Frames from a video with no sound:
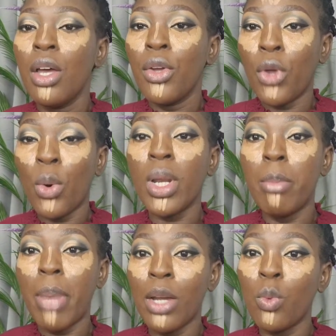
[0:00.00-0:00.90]
you're only
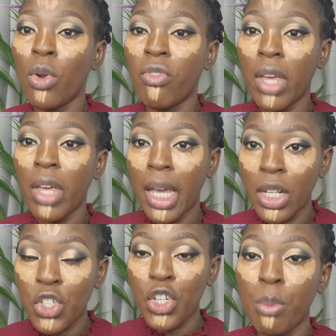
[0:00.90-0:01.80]
buying one of
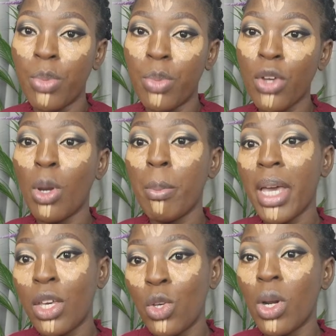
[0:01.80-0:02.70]
each, but you're
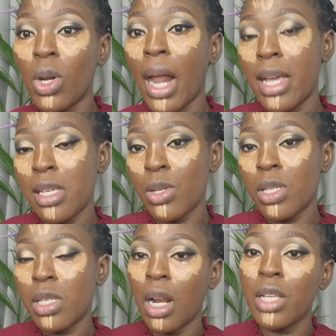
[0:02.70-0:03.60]
making your lighter
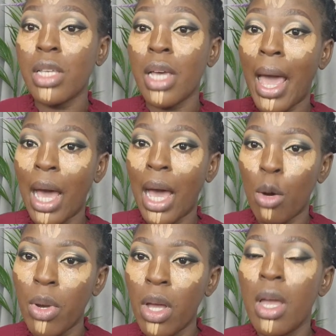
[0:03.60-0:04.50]
concealer to
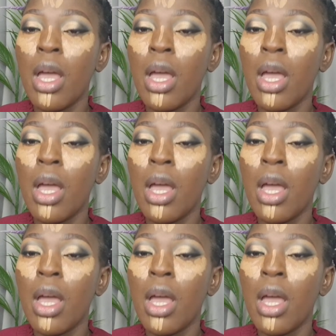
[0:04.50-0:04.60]
help.